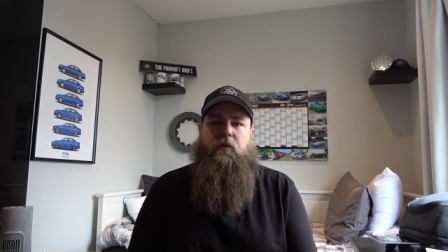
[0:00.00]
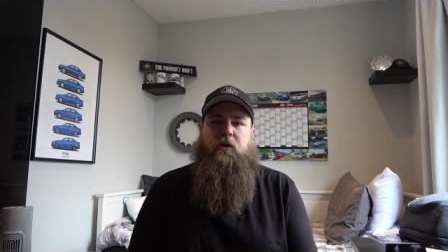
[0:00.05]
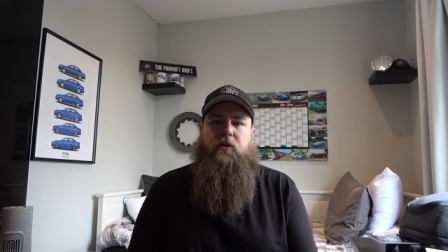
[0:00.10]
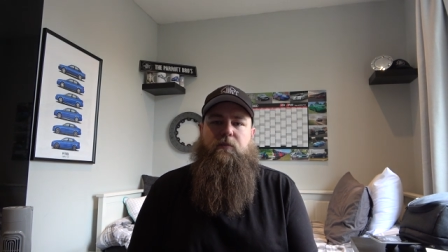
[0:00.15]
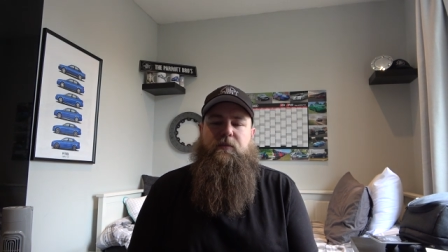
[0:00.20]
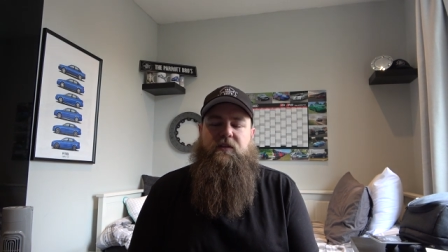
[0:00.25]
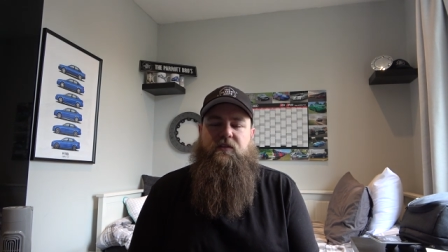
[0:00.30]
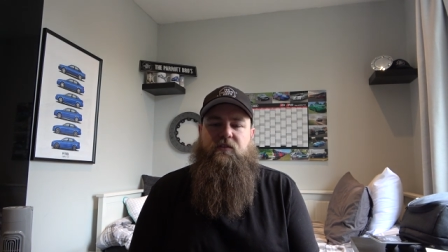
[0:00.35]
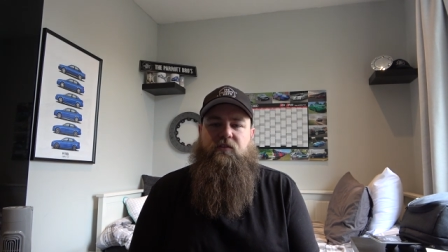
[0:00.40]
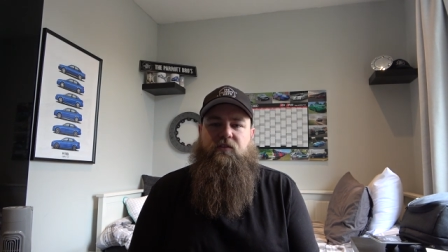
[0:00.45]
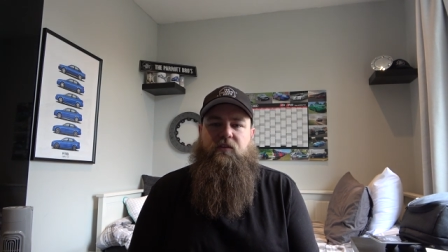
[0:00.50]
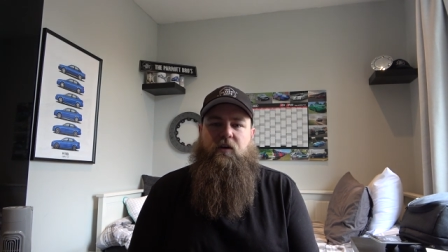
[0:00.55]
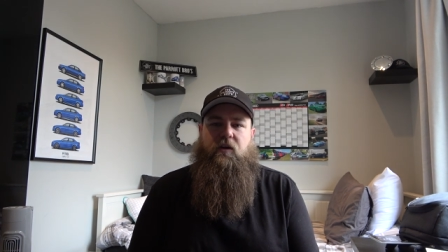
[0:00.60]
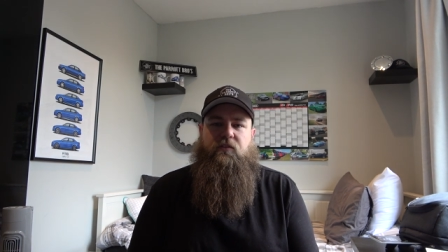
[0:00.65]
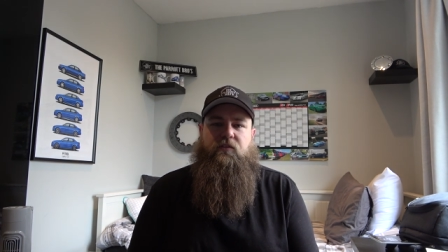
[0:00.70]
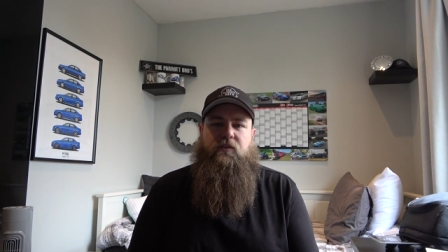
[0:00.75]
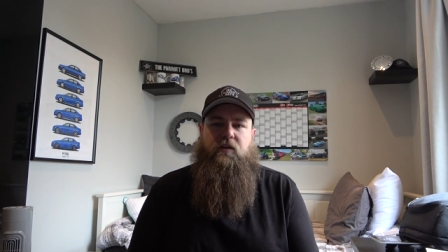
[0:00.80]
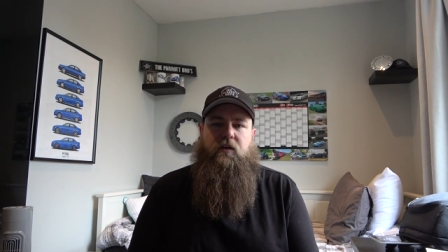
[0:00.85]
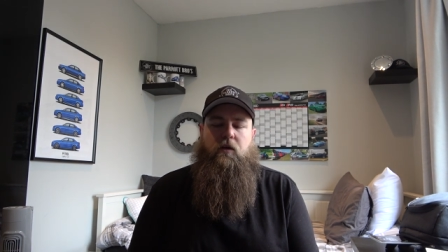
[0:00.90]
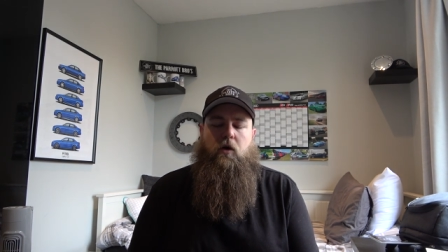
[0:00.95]
We're going to be
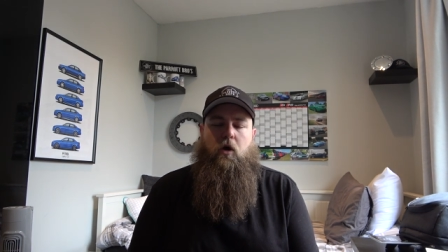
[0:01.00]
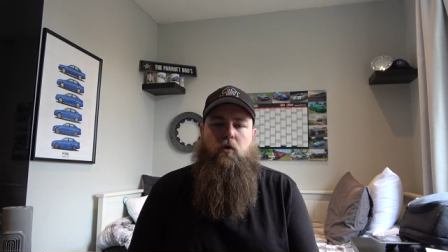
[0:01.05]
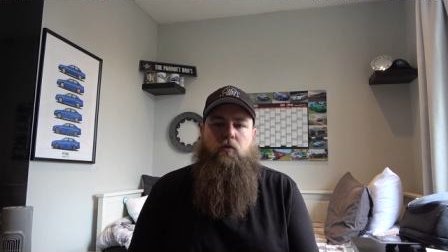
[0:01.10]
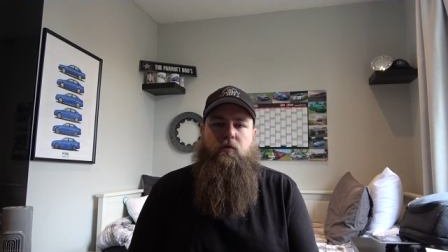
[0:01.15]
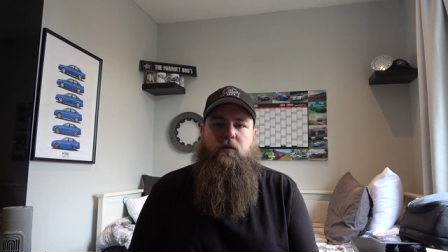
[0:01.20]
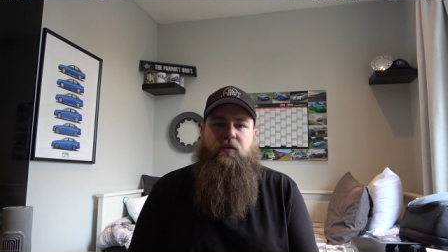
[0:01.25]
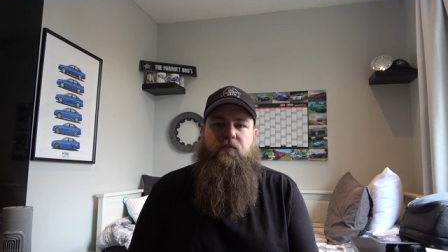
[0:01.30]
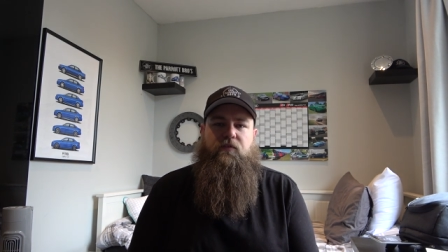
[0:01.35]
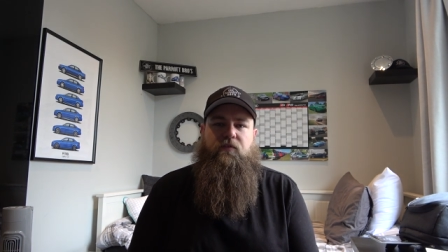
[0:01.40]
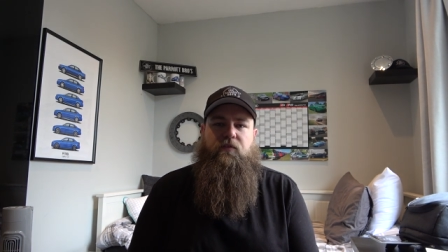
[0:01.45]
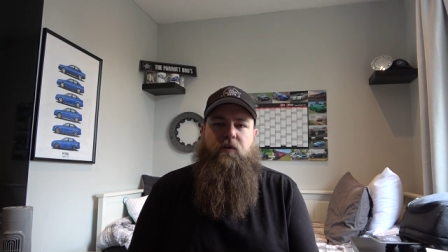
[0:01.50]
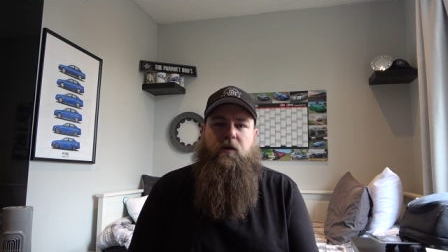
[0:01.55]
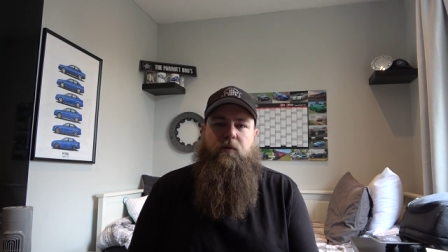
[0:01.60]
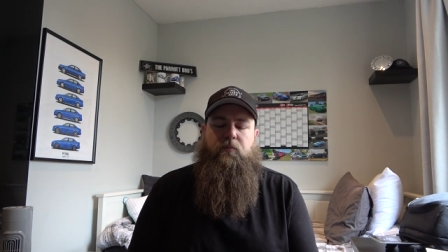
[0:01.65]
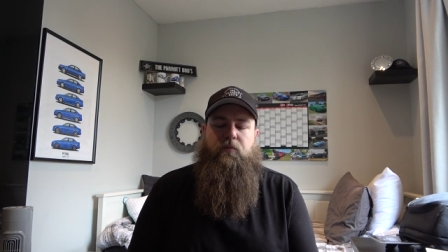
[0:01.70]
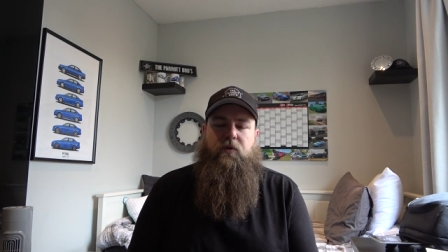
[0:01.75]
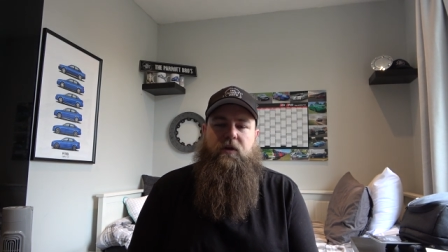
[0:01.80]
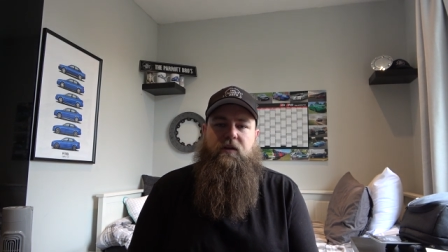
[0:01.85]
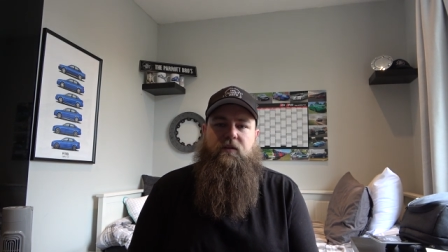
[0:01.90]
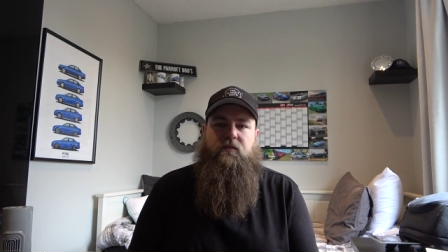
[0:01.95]
discussing only
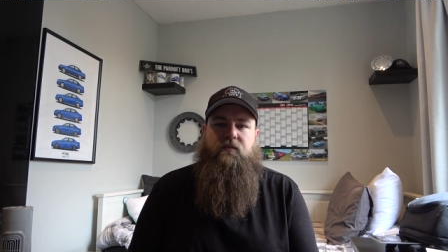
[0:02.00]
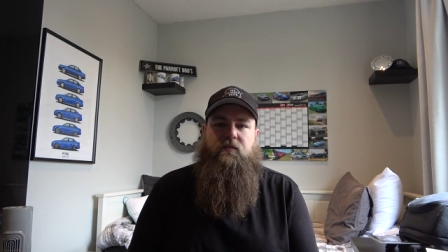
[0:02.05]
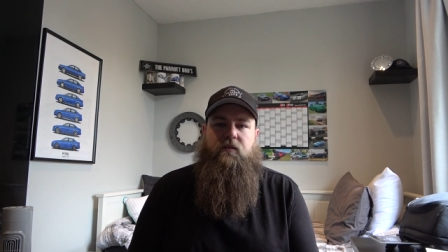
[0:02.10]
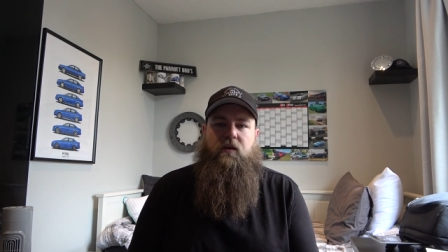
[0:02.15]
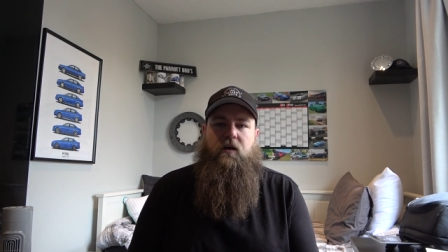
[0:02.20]
front brakes.